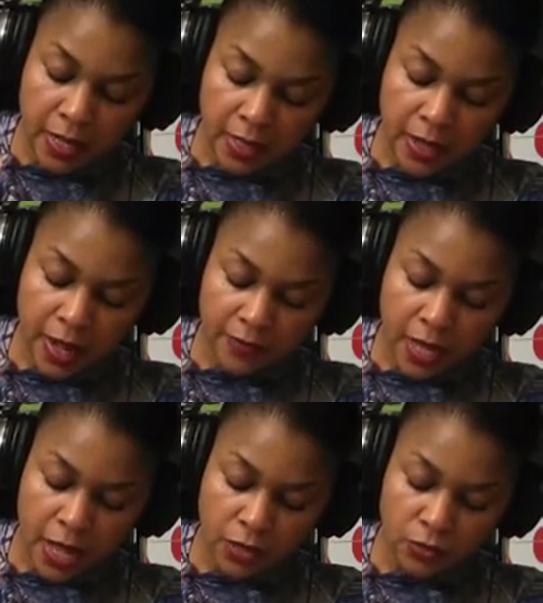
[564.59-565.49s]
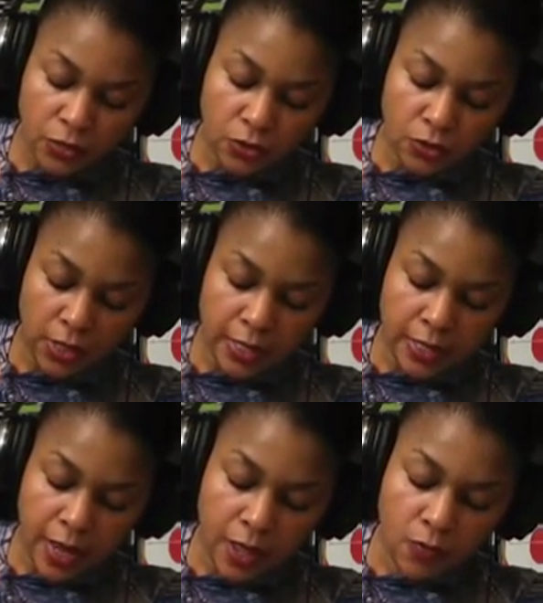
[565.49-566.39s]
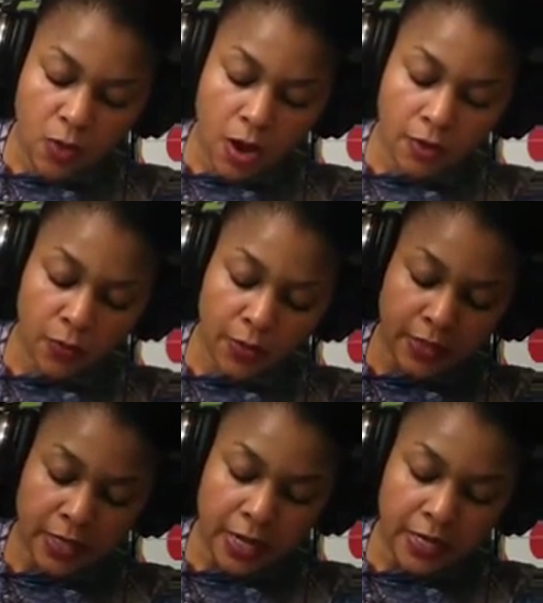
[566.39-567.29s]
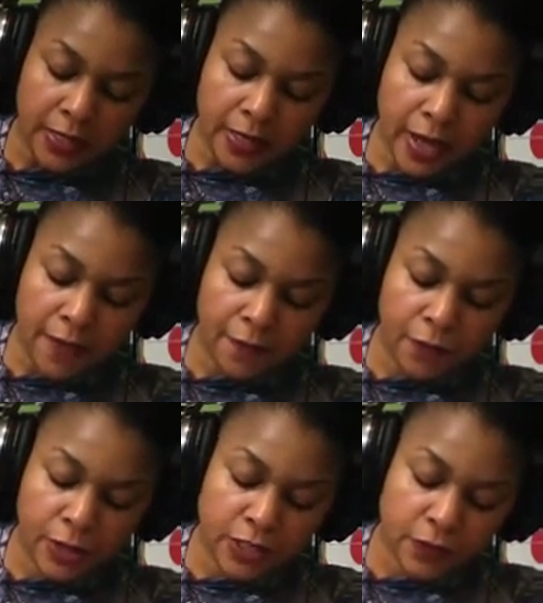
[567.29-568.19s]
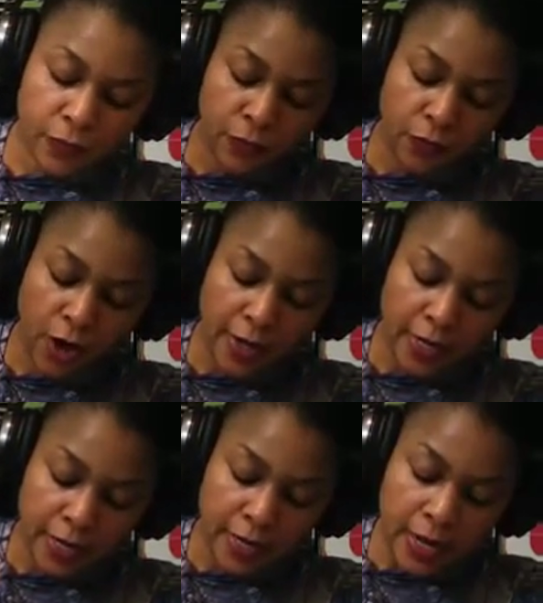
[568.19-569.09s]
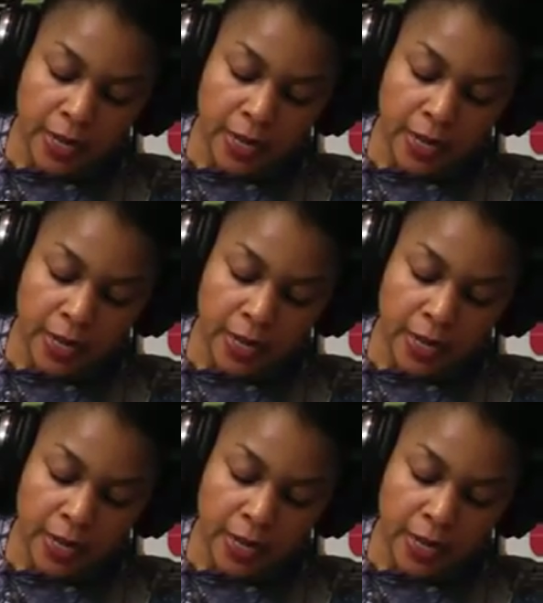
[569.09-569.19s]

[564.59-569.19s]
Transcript: Then I have Taco Tuesday. Then I have Water Wednesday. Then I have Fresh Fruit Friday.